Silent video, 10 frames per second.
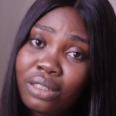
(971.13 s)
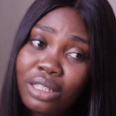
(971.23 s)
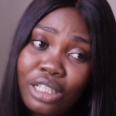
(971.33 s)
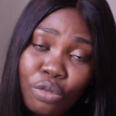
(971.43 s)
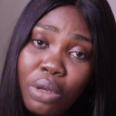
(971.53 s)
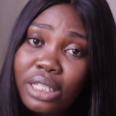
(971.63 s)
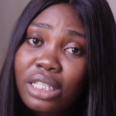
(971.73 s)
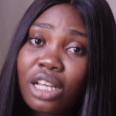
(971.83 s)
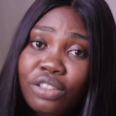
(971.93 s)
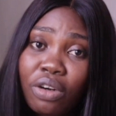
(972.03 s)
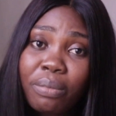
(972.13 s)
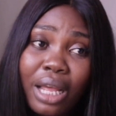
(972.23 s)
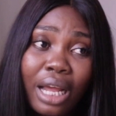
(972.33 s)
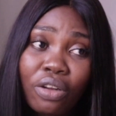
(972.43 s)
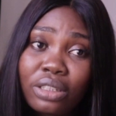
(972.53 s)
In 20 years from
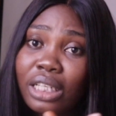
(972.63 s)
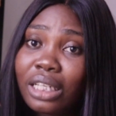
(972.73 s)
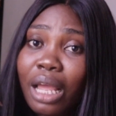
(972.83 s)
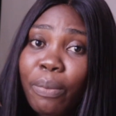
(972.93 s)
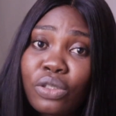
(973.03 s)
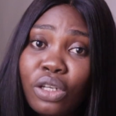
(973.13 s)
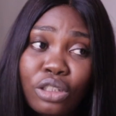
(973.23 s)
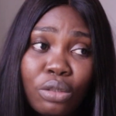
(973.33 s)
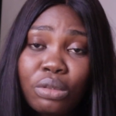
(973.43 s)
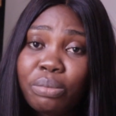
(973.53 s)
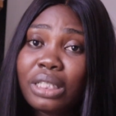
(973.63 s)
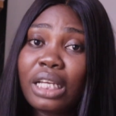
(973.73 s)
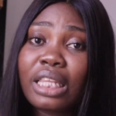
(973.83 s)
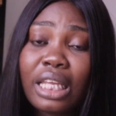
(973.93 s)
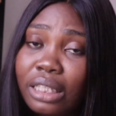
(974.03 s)
now, I don't think liposuction will be a
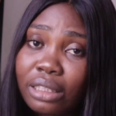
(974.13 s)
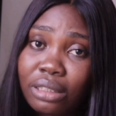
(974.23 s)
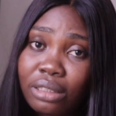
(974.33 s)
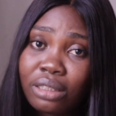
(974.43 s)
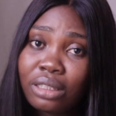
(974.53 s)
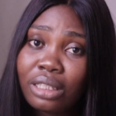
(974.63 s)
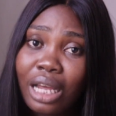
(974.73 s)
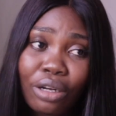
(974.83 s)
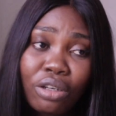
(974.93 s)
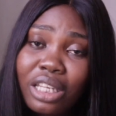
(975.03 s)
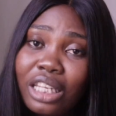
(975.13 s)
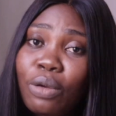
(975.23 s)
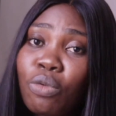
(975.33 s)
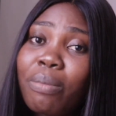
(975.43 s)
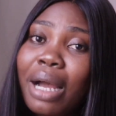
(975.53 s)
thing. I don't think it
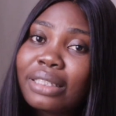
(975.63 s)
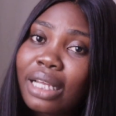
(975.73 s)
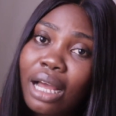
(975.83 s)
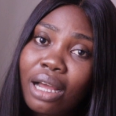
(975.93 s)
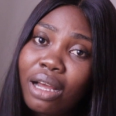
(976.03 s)
will matter.